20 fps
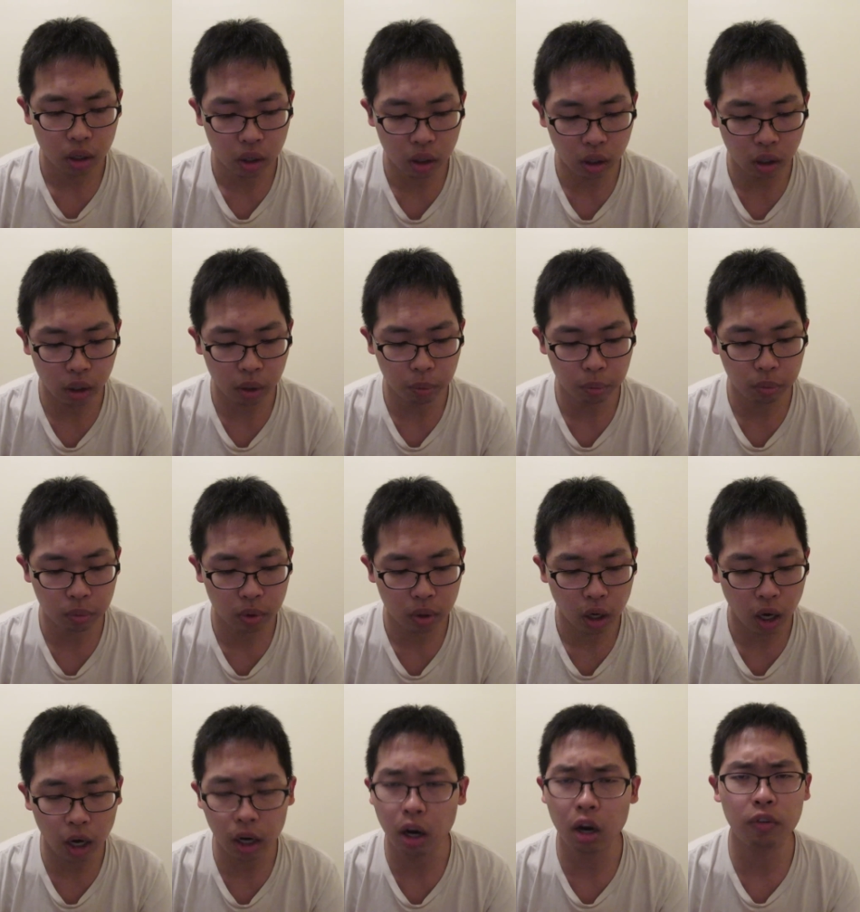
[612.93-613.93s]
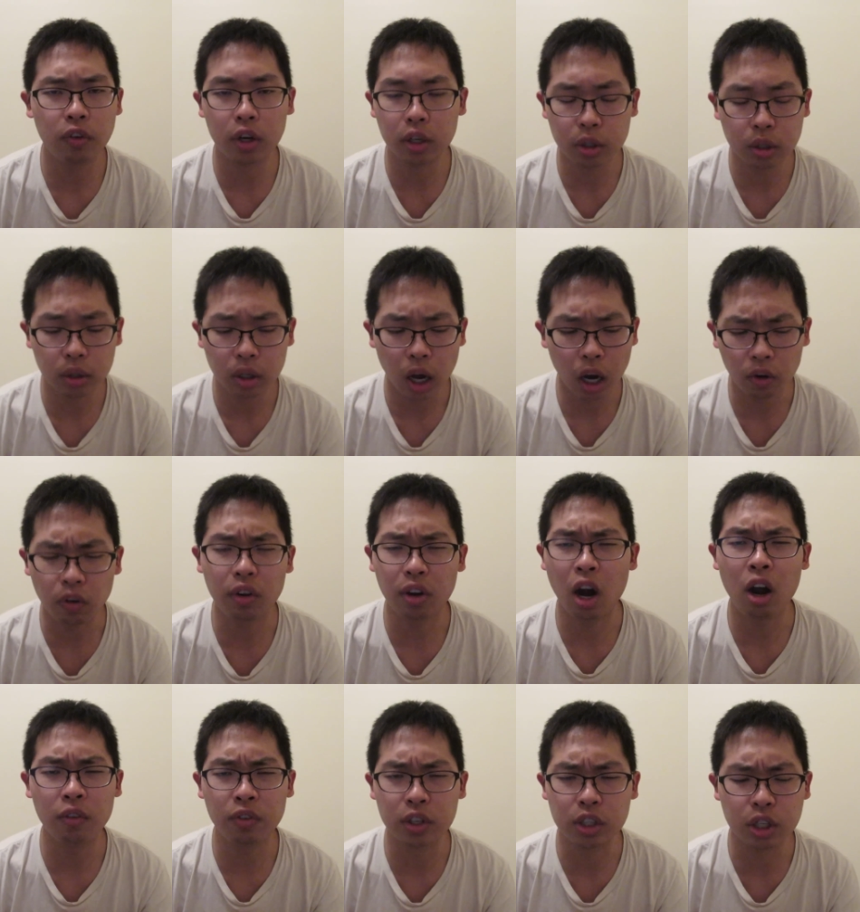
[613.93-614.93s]
um, I offered I
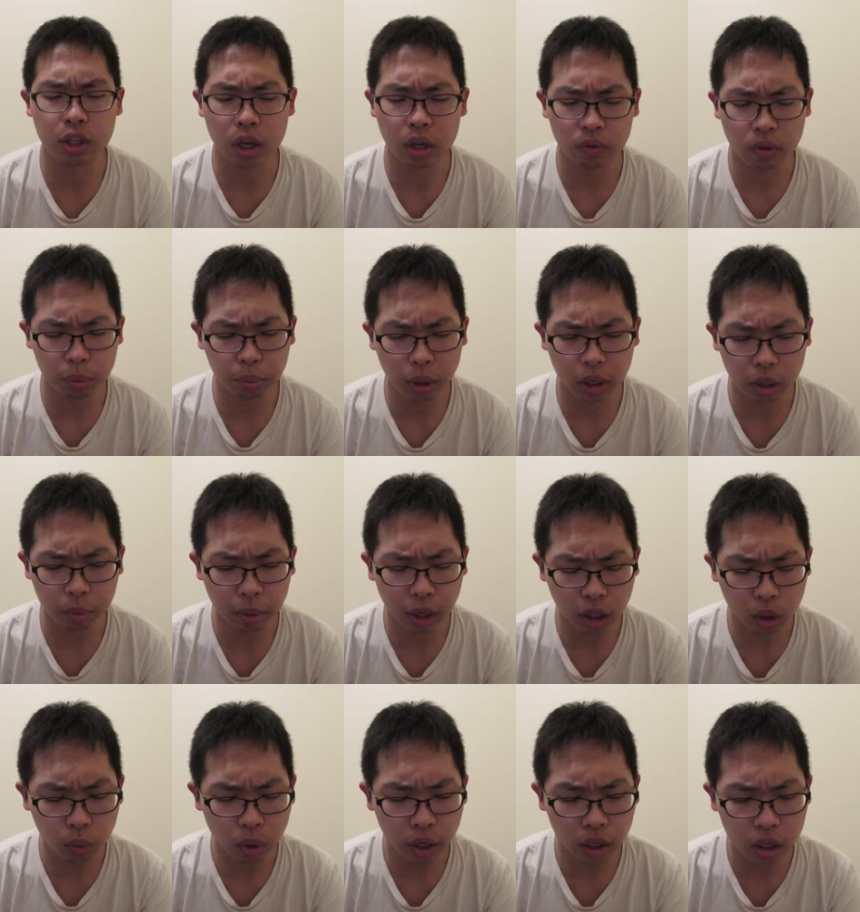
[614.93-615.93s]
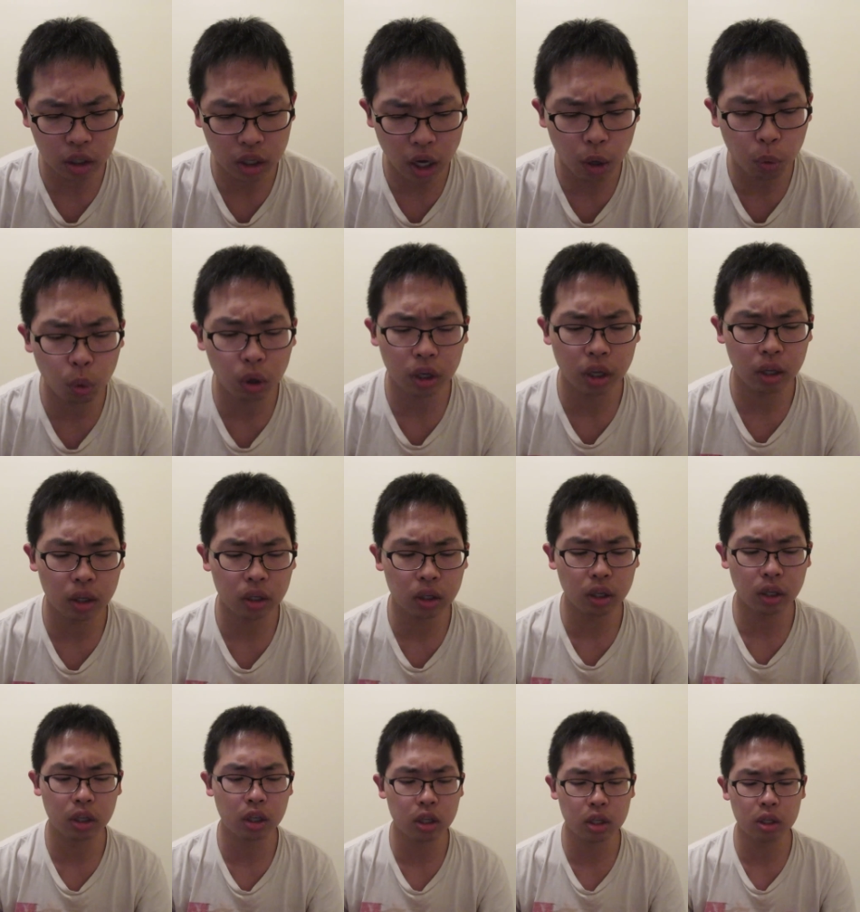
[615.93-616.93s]
offered to give them money by the way because I
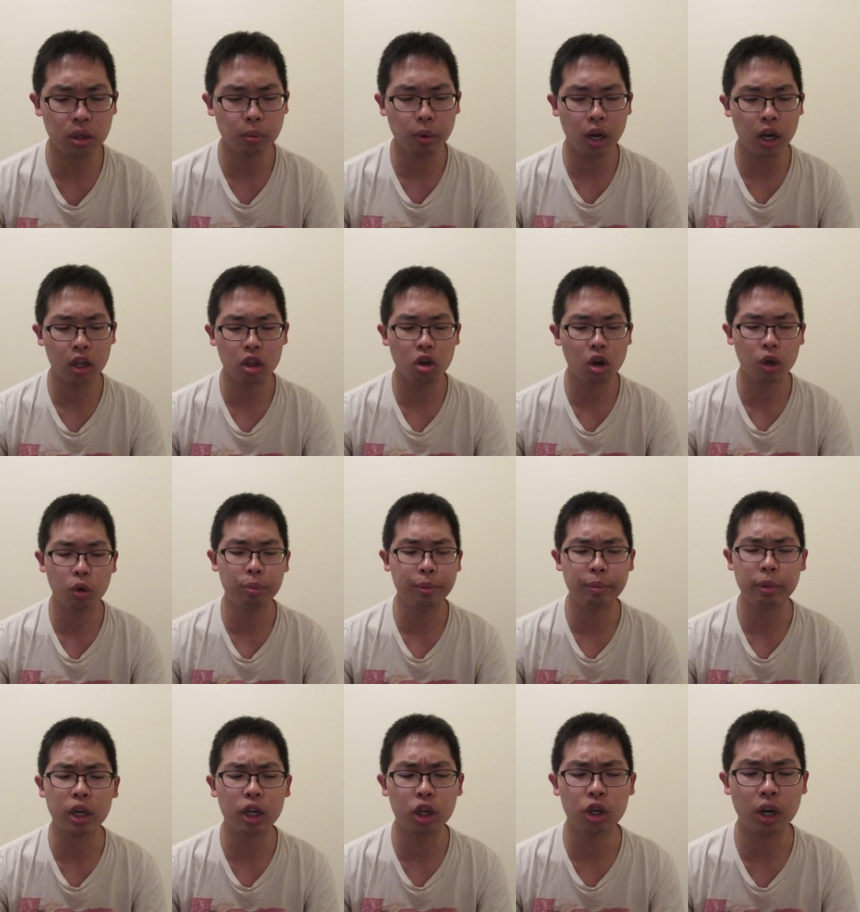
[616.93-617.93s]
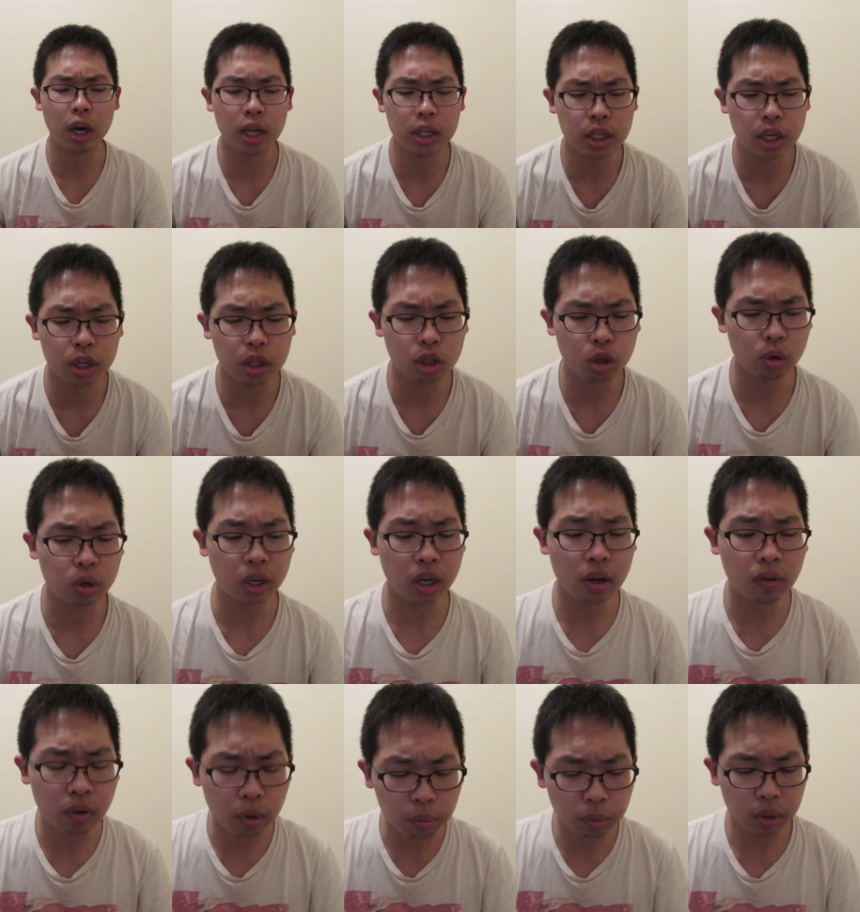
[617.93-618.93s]
wanted because I thought it would be a good idea to
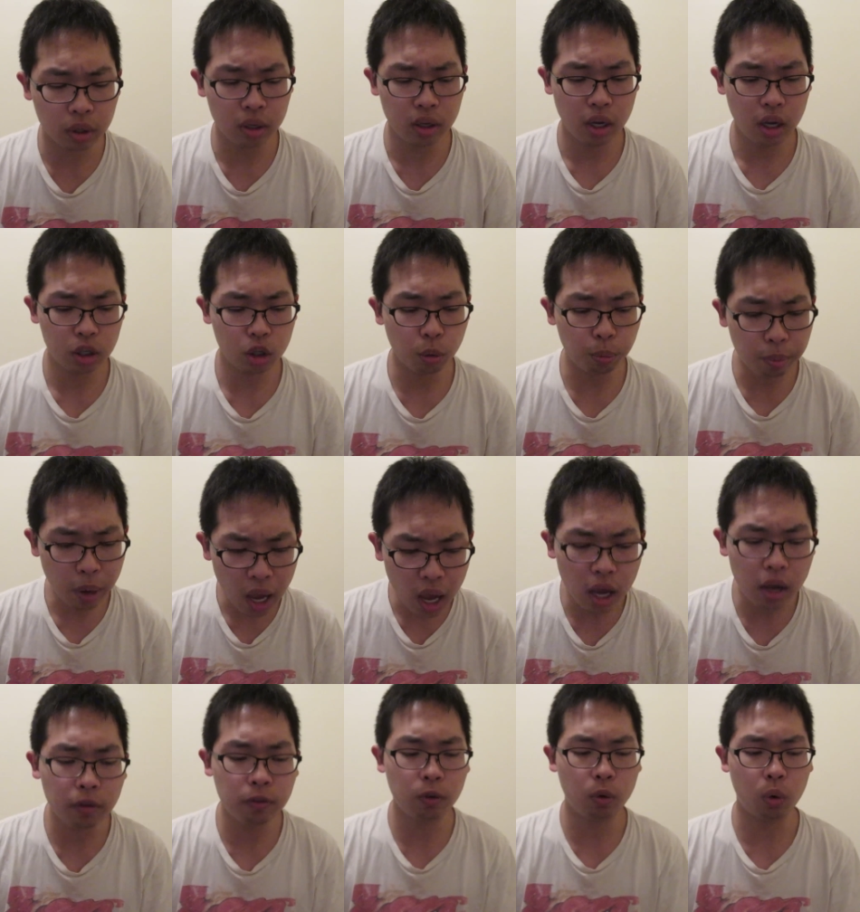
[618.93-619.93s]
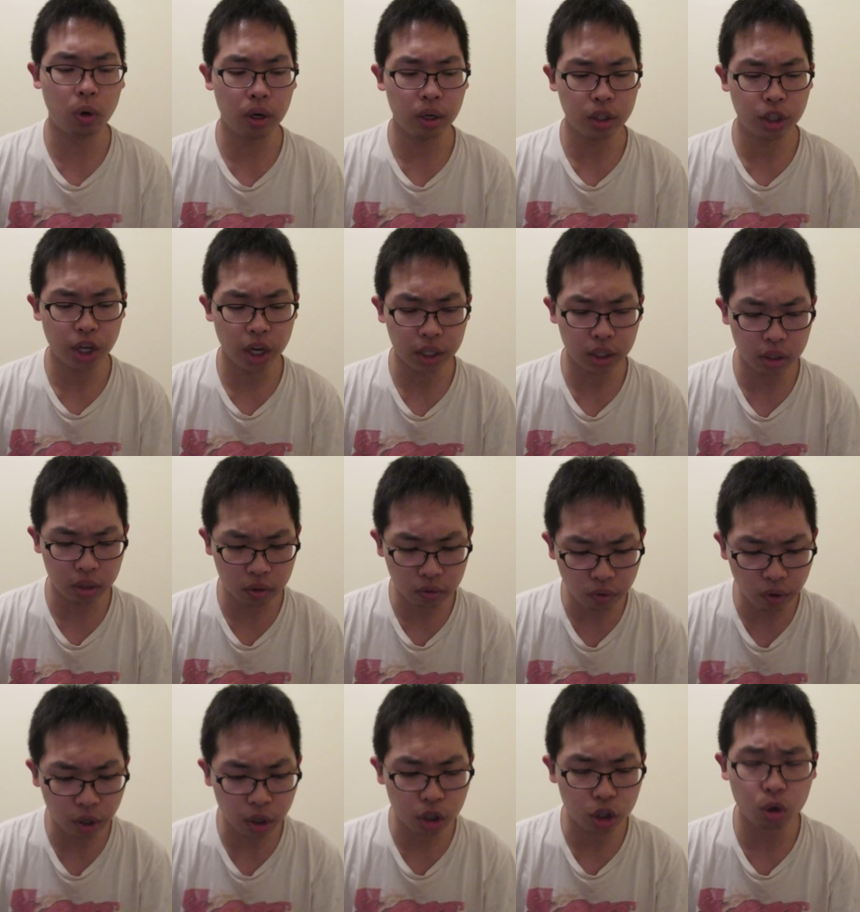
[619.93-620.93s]
give them to pay for Jackson's
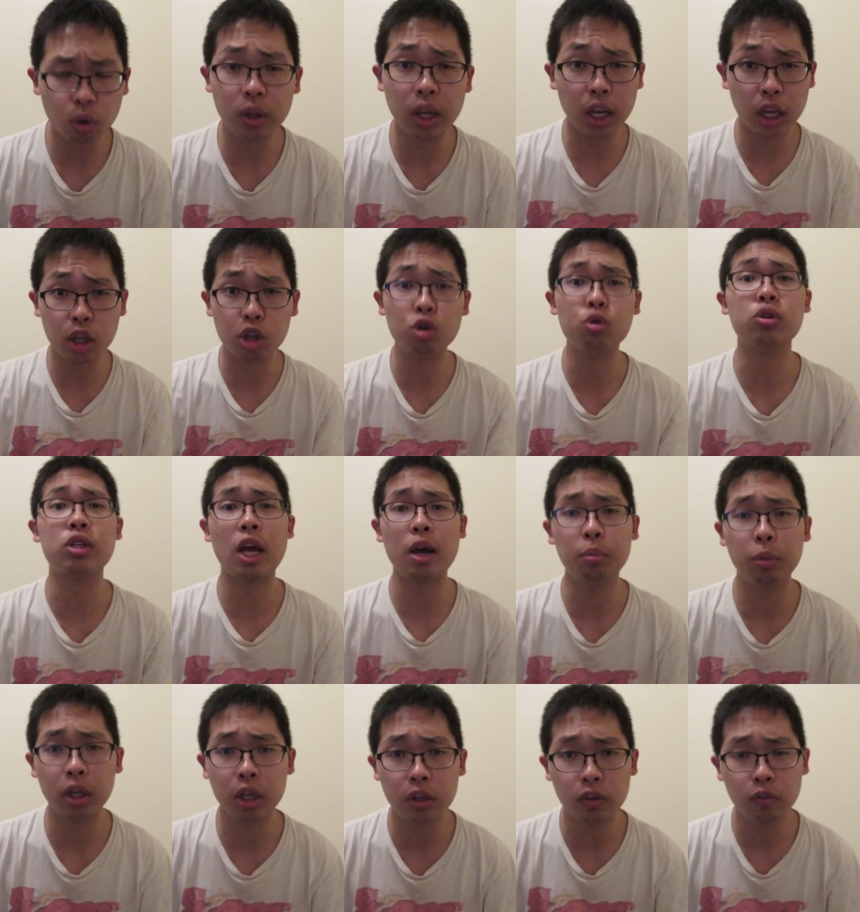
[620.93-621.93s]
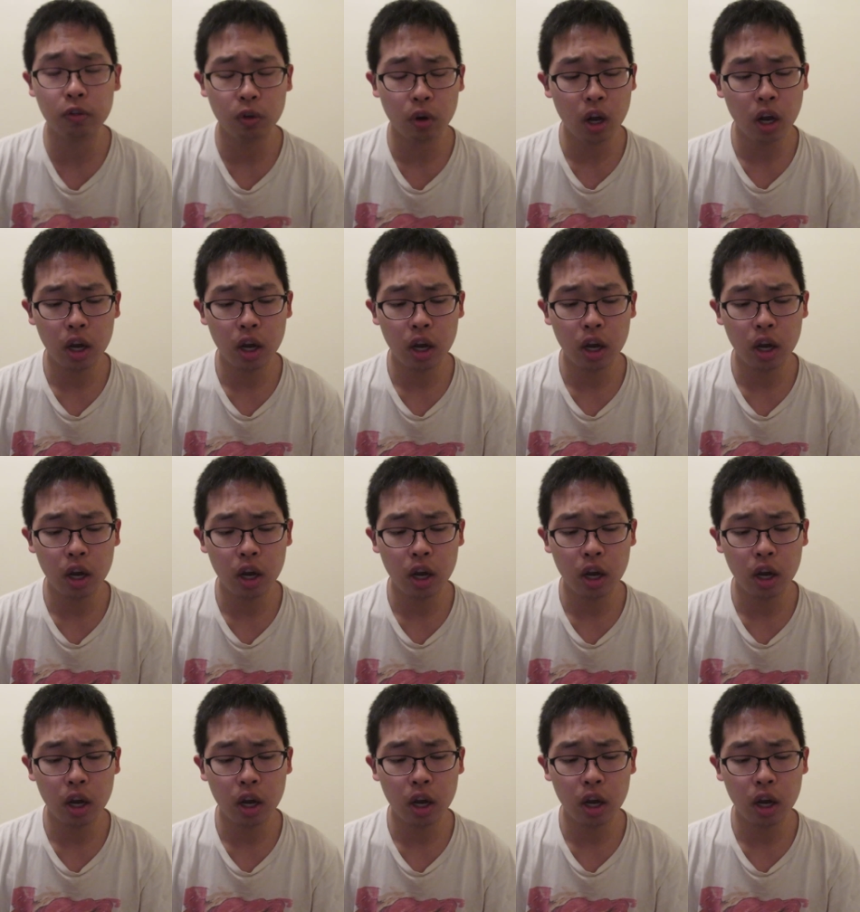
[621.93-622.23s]
figure so they can use that money